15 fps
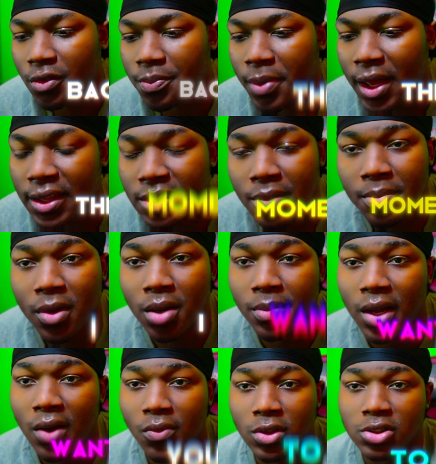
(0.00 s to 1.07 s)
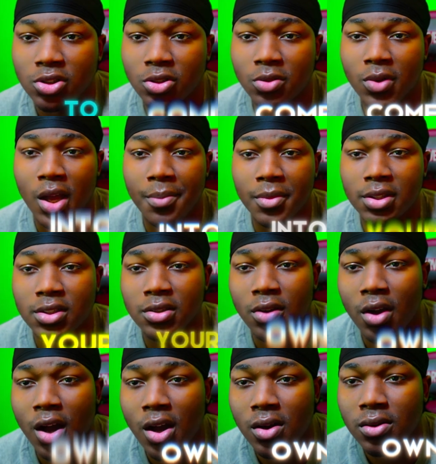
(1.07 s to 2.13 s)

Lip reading: But at the moment, I want you to come into your own.